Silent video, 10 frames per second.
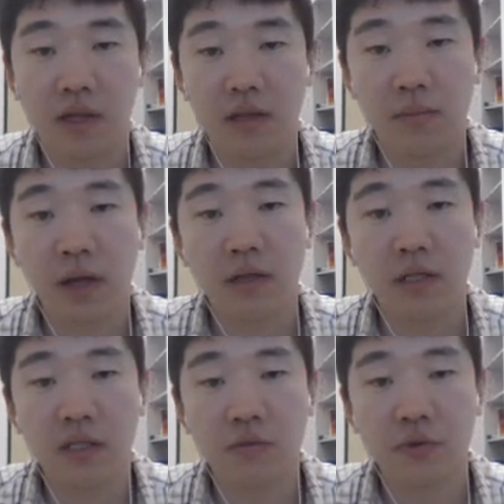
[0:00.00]
pair
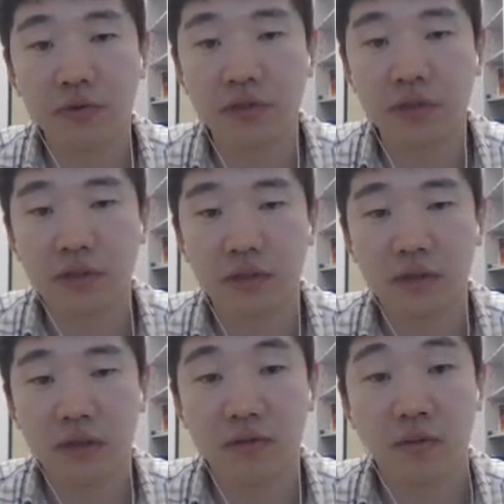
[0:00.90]
distribution
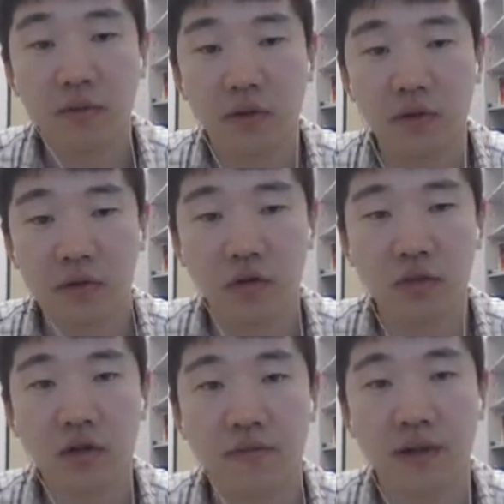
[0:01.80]
from the
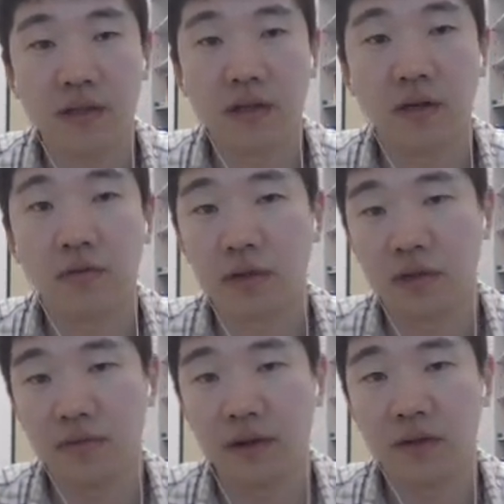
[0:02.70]
structure factor with
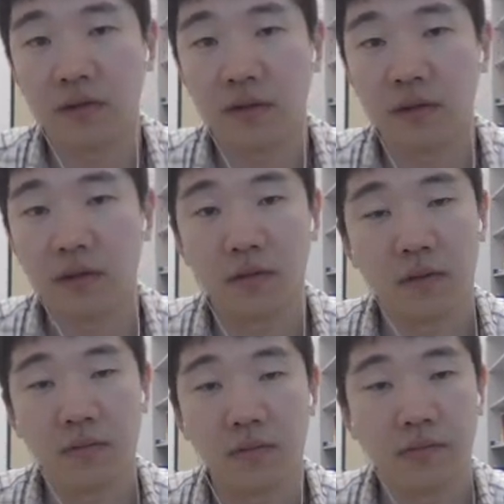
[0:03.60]
the
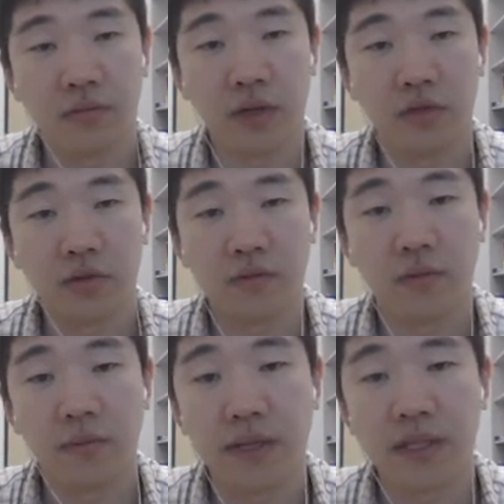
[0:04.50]
Fourier
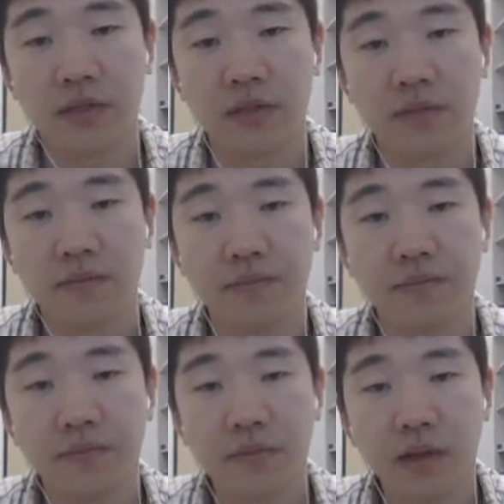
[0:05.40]
transformation.
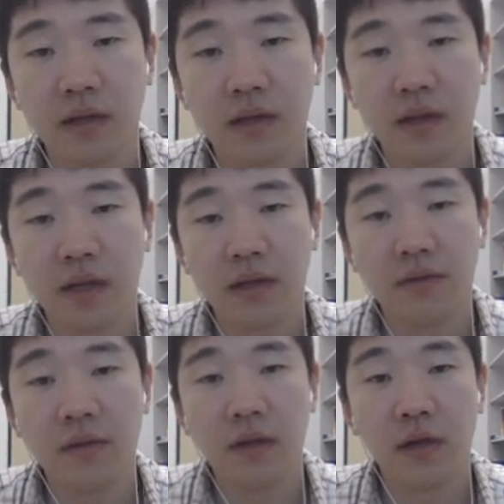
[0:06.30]

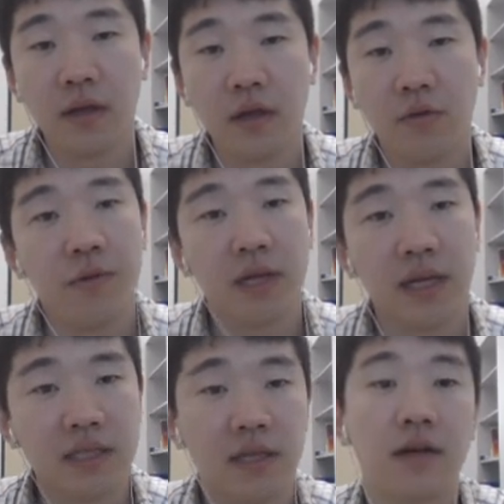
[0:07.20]
Then we
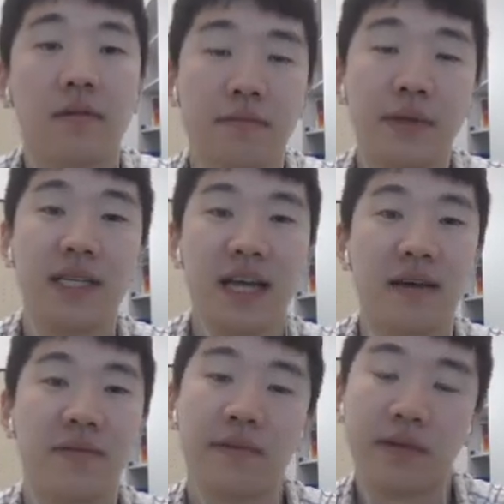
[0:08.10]
get the
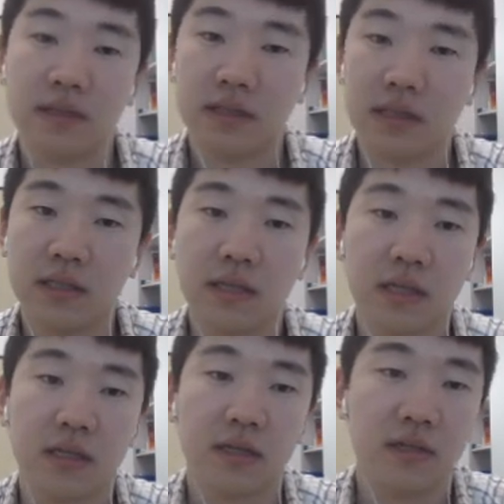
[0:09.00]
PDF. This is
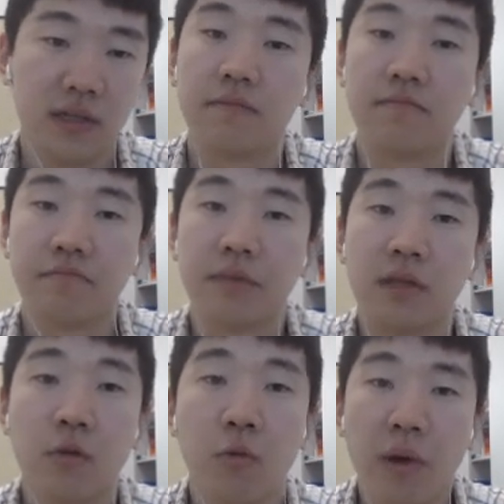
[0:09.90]
actually
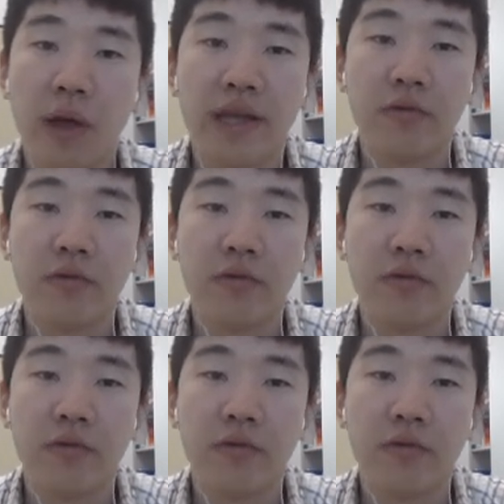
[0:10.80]
the way